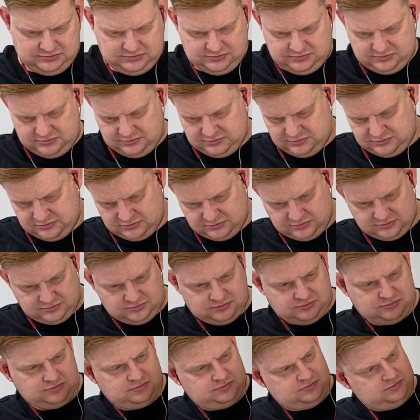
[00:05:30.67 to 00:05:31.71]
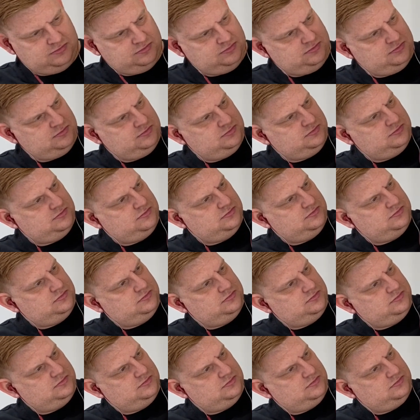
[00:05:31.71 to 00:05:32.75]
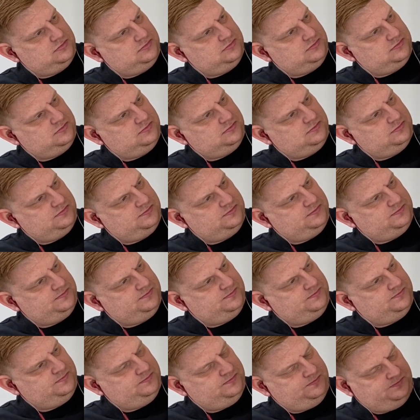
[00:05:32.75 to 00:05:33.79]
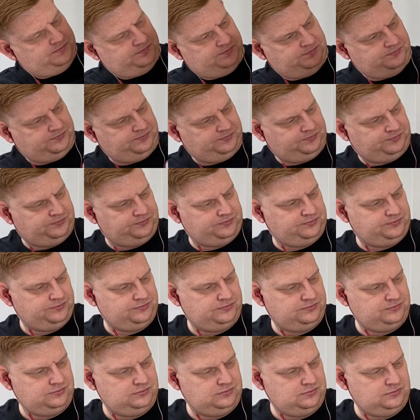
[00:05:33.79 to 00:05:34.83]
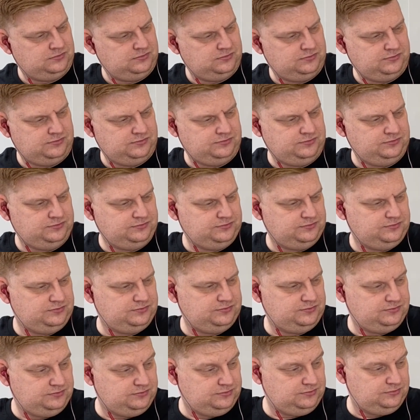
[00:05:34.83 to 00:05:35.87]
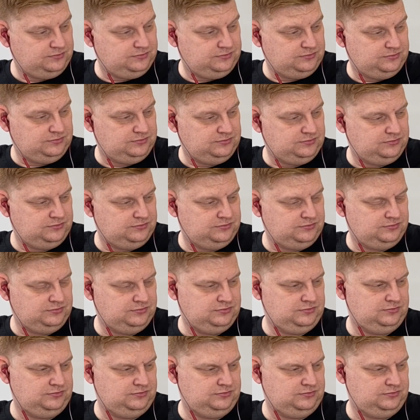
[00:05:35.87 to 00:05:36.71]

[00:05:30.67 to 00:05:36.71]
[no speech]